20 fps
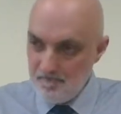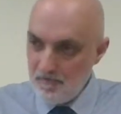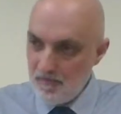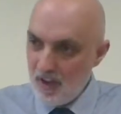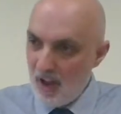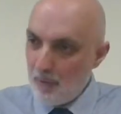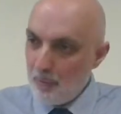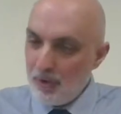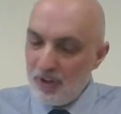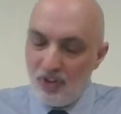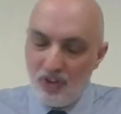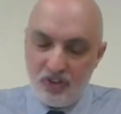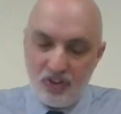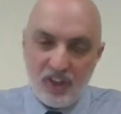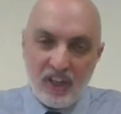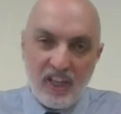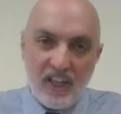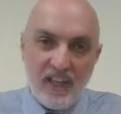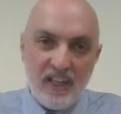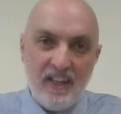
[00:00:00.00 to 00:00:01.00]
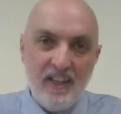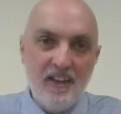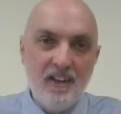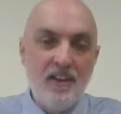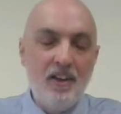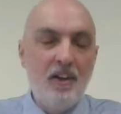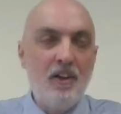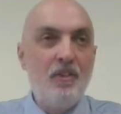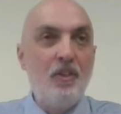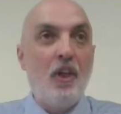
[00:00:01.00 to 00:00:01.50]
And we see
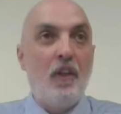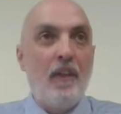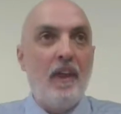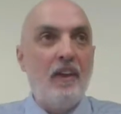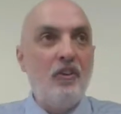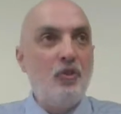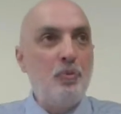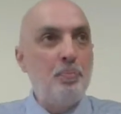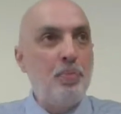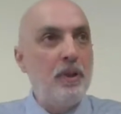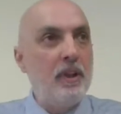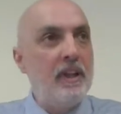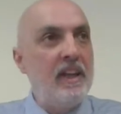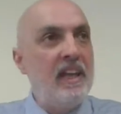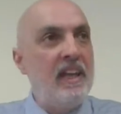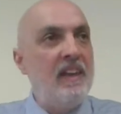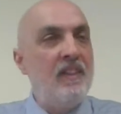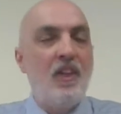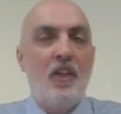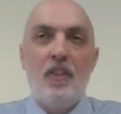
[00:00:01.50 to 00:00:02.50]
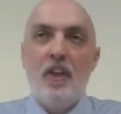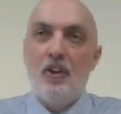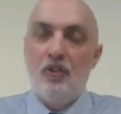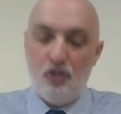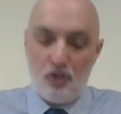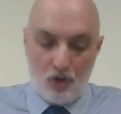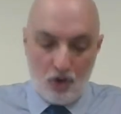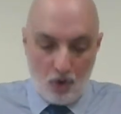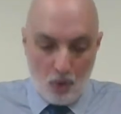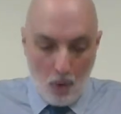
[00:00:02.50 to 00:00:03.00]
that this plea, that
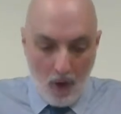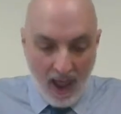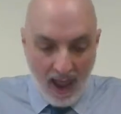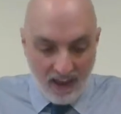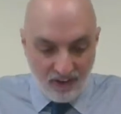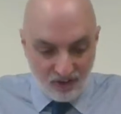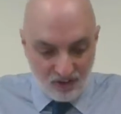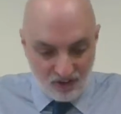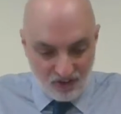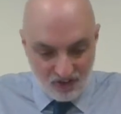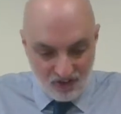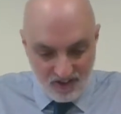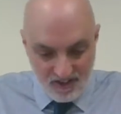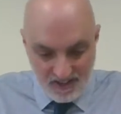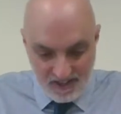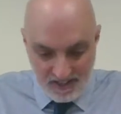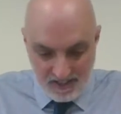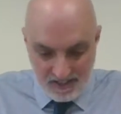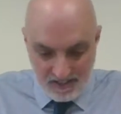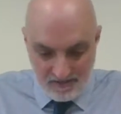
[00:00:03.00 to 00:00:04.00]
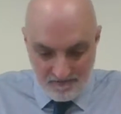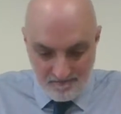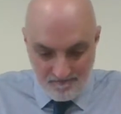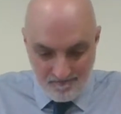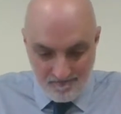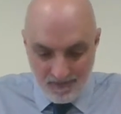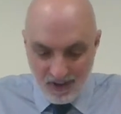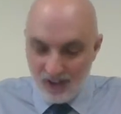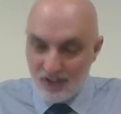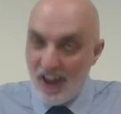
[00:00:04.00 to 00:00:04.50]
this request,
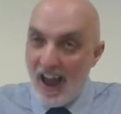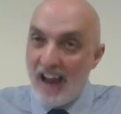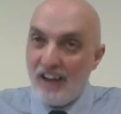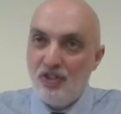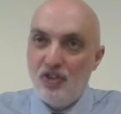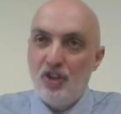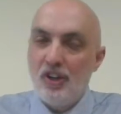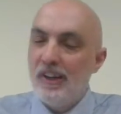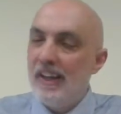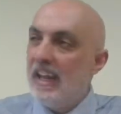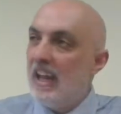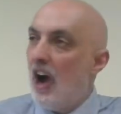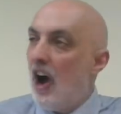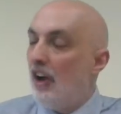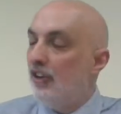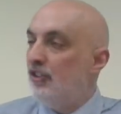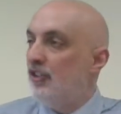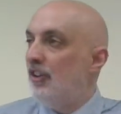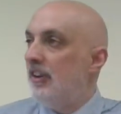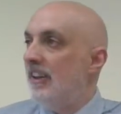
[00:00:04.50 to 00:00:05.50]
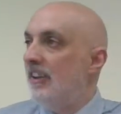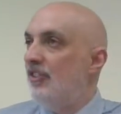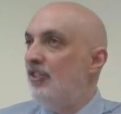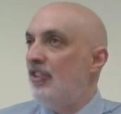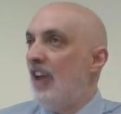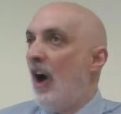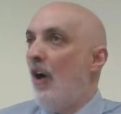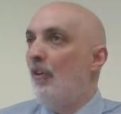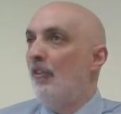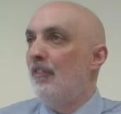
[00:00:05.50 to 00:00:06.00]
is actually utterly
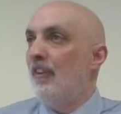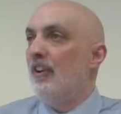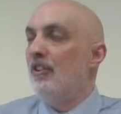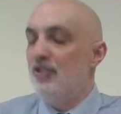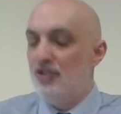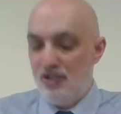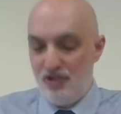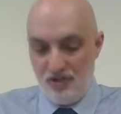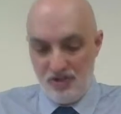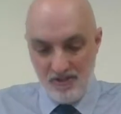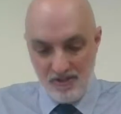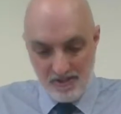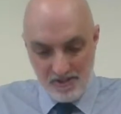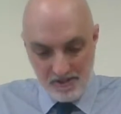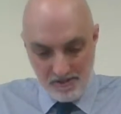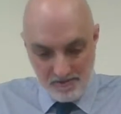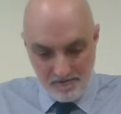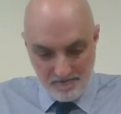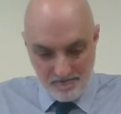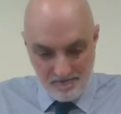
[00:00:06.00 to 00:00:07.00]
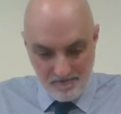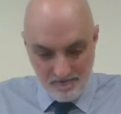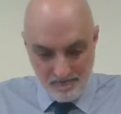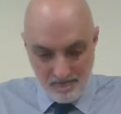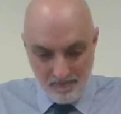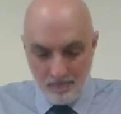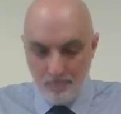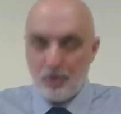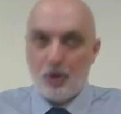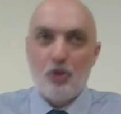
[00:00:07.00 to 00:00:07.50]
selfish.
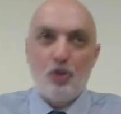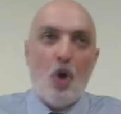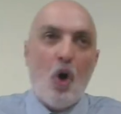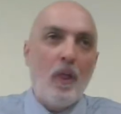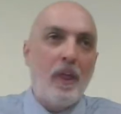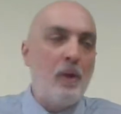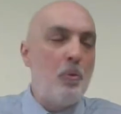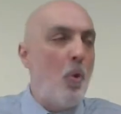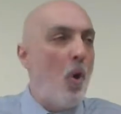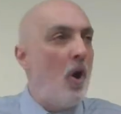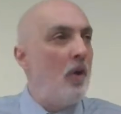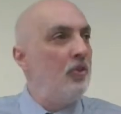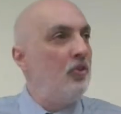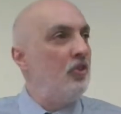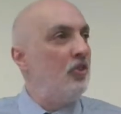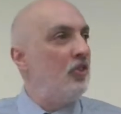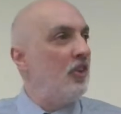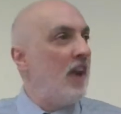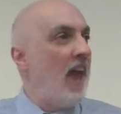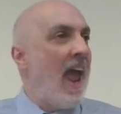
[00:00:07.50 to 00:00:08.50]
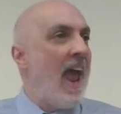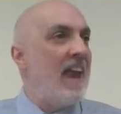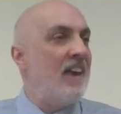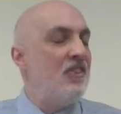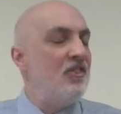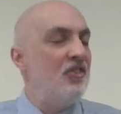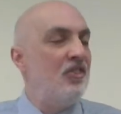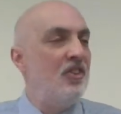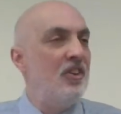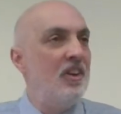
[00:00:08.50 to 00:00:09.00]
Because all he wants is an
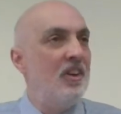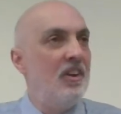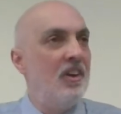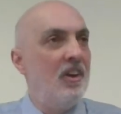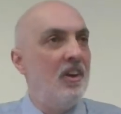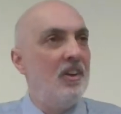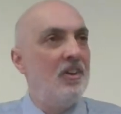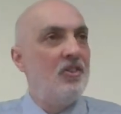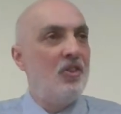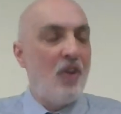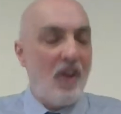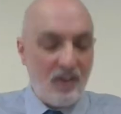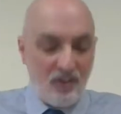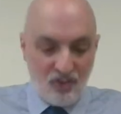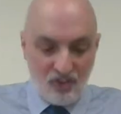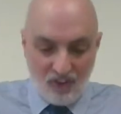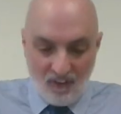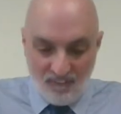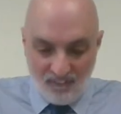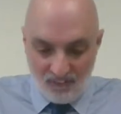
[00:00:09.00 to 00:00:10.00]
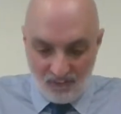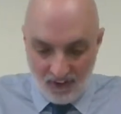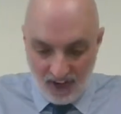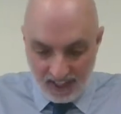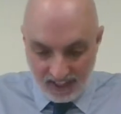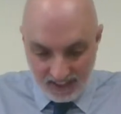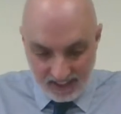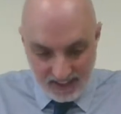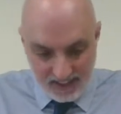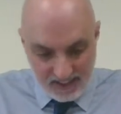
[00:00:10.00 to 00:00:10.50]
end to his
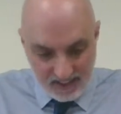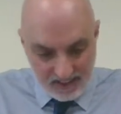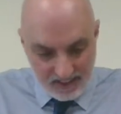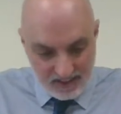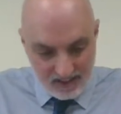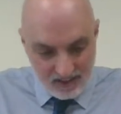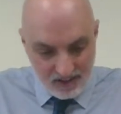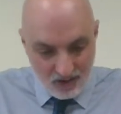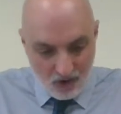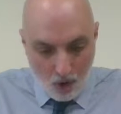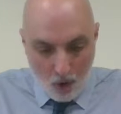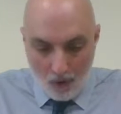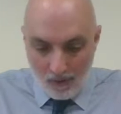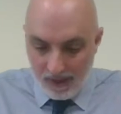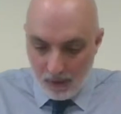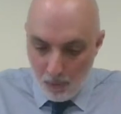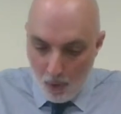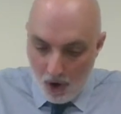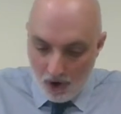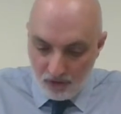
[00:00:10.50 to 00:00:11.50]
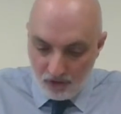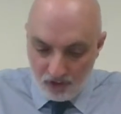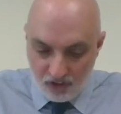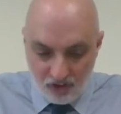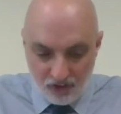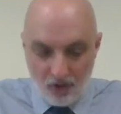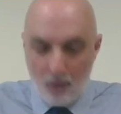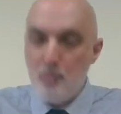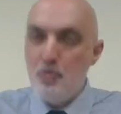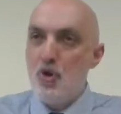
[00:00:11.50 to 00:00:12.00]
suffering. All he wants is
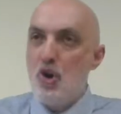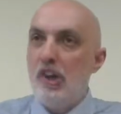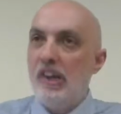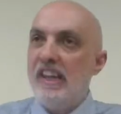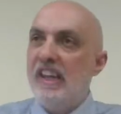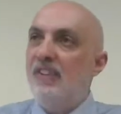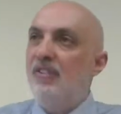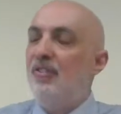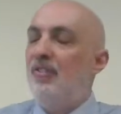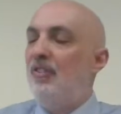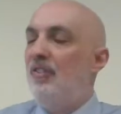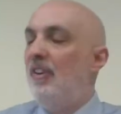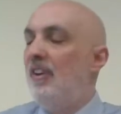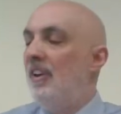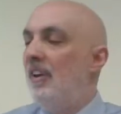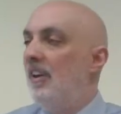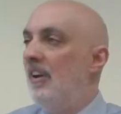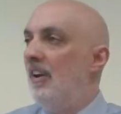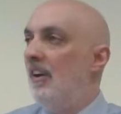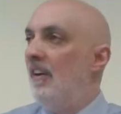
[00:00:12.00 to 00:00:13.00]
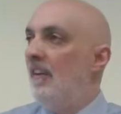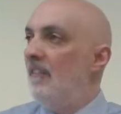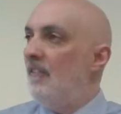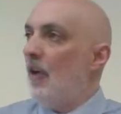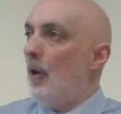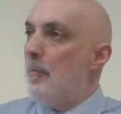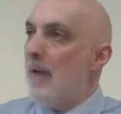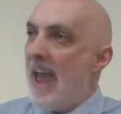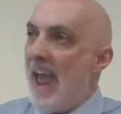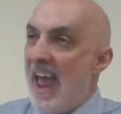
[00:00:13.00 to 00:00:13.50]
some relief
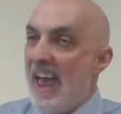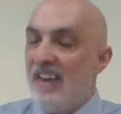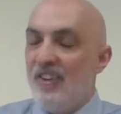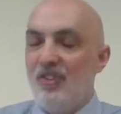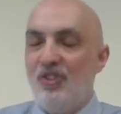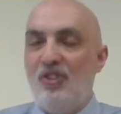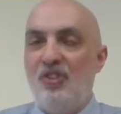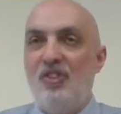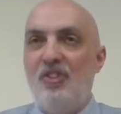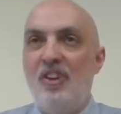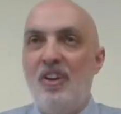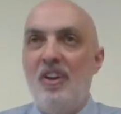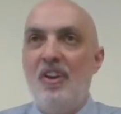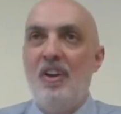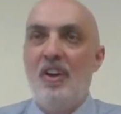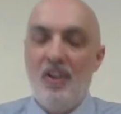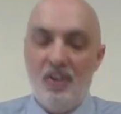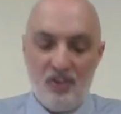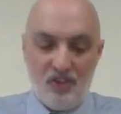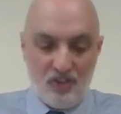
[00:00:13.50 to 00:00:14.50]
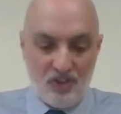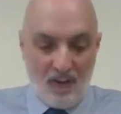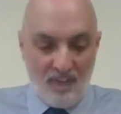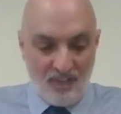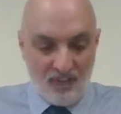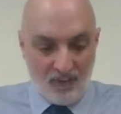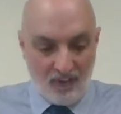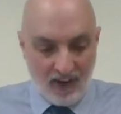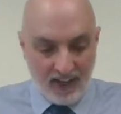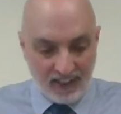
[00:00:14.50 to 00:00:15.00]
from his
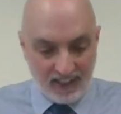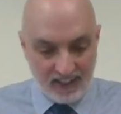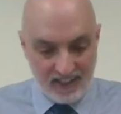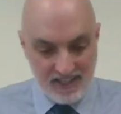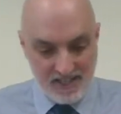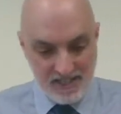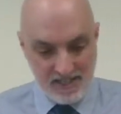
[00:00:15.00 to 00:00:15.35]
suffering.